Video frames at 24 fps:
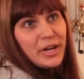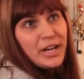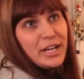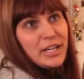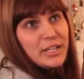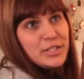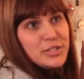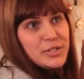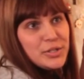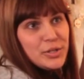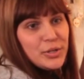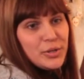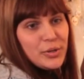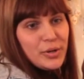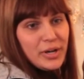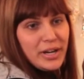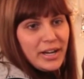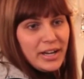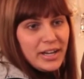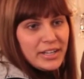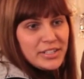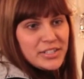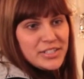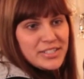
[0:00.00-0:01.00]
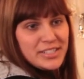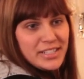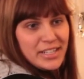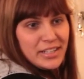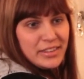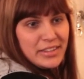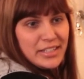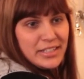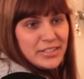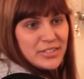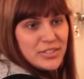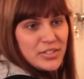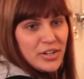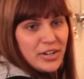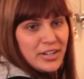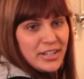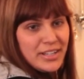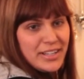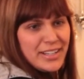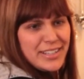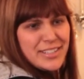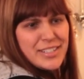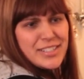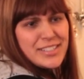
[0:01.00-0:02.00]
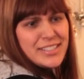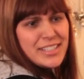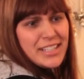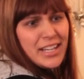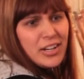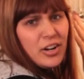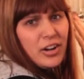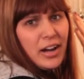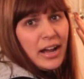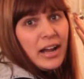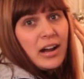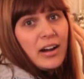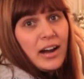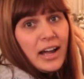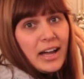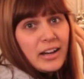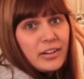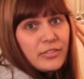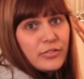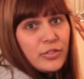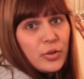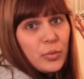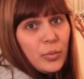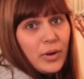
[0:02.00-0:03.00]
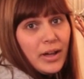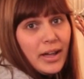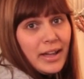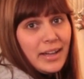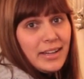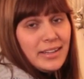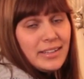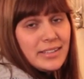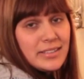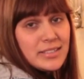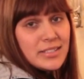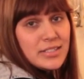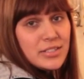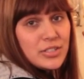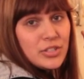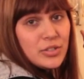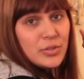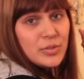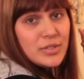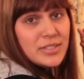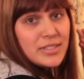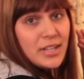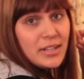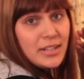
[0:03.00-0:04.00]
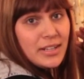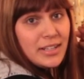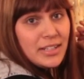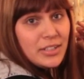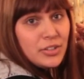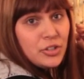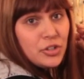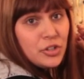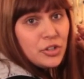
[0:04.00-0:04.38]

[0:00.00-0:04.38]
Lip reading: we're gonna do just to get things started and just to get our hair out of the way is to set it in